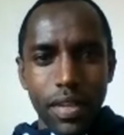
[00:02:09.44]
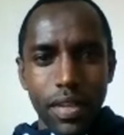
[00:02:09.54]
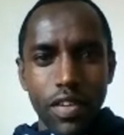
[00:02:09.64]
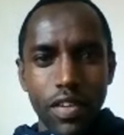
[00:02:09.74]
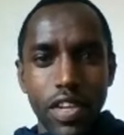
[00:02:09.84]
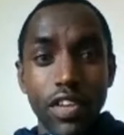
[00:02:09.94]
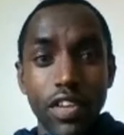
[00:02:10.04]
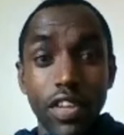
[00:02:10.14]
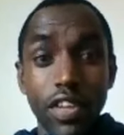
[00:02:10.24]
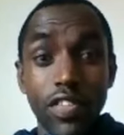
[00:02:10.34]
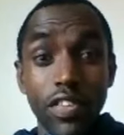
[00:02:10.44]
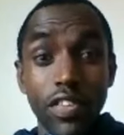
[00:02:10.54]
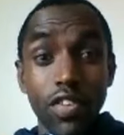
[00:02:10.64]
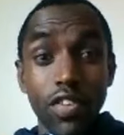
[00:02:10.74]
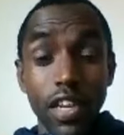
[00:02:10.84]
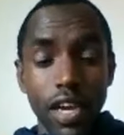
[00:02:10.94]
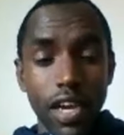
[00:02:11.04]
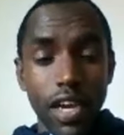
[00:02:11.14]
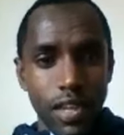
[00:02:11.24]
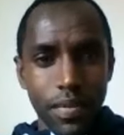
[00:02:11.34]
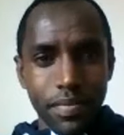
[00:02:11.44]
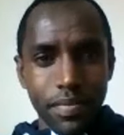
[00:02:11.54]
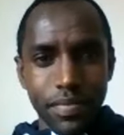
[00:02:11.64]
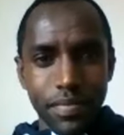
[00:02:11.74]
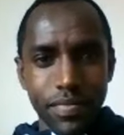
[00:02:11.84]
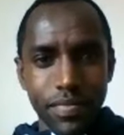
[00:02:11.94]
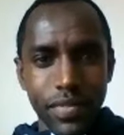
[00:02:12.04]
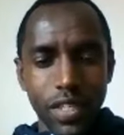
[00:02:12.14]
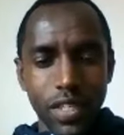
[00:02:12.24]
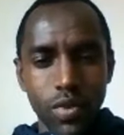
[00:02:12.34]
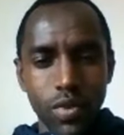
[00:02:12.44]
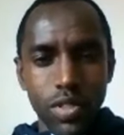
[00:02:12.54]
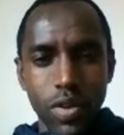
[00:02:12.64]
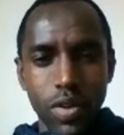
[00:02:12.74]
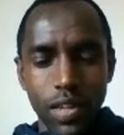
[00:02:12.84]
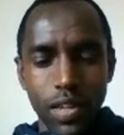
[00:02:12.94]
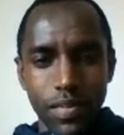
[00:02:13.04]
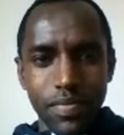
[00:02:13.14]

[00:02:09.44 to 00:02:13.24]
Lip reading: Even if you're in a hurry, do it well.